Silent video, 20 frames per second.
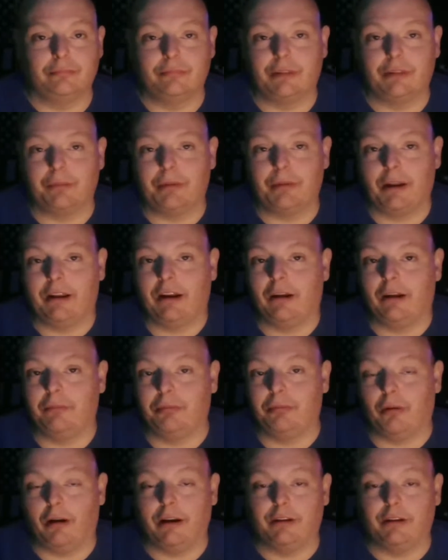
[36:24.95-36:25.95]
depending on
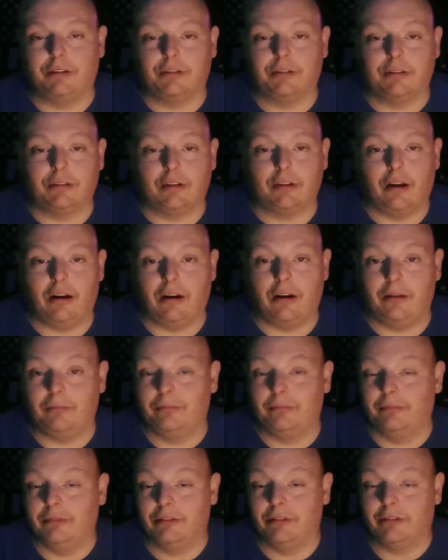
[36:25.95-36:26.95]
price
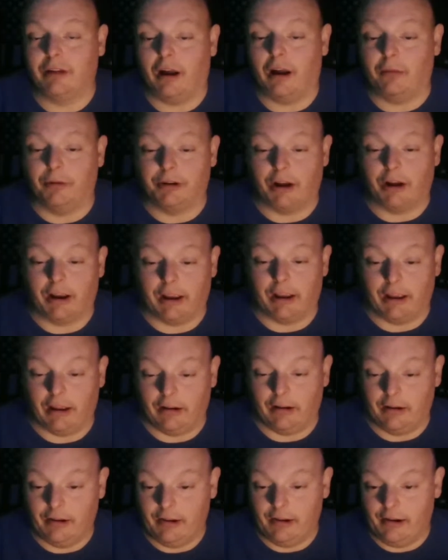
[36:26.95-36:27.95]
as to how much I can get.